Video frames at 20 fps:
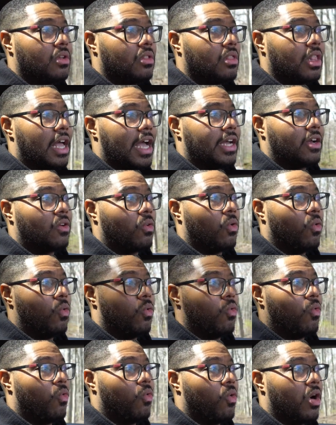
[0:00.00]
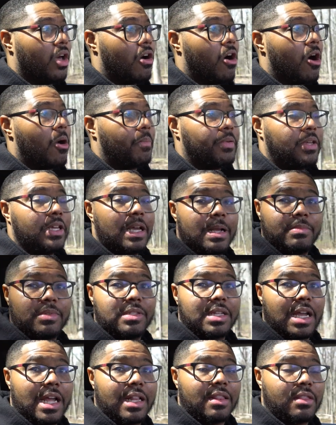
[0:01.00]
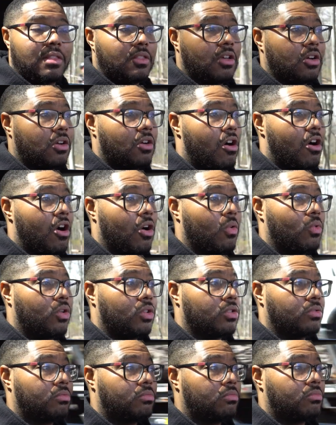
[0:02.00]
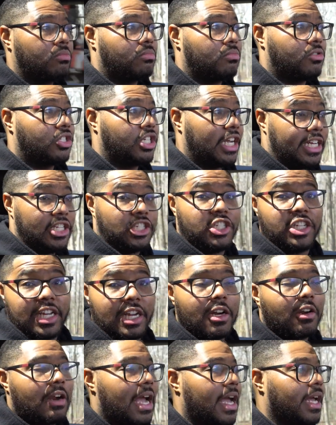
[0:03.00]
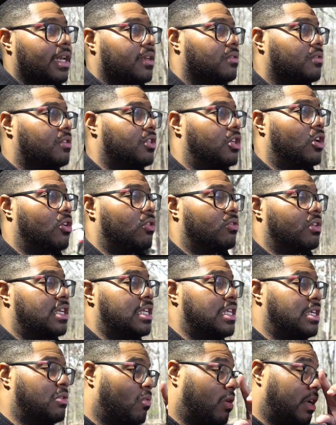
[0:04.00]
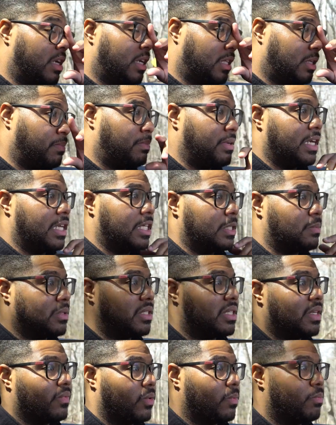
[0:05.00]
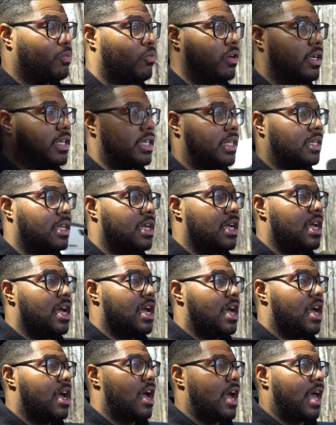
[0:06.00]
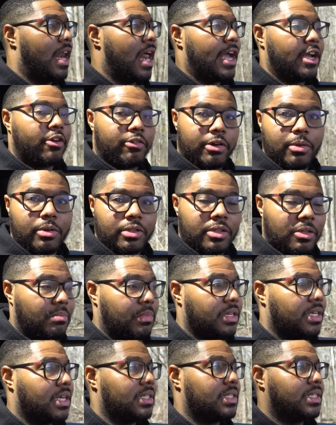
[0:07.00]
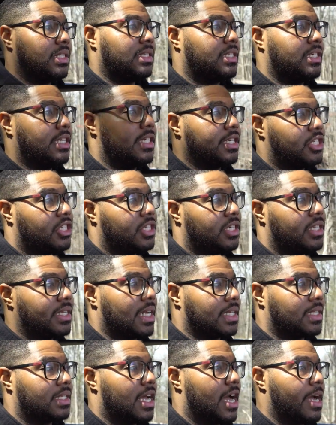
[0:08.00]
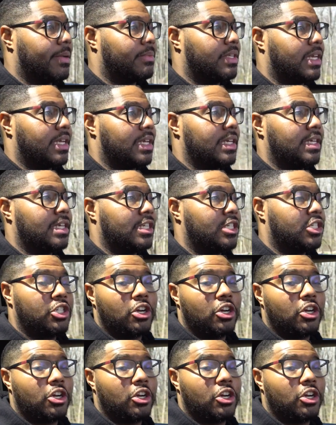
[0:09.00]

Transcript: like, what RPMs that the car will change gear at, you know, and he wanted it to be at a specific point. And I agree with him, because these DSGs at times, they can get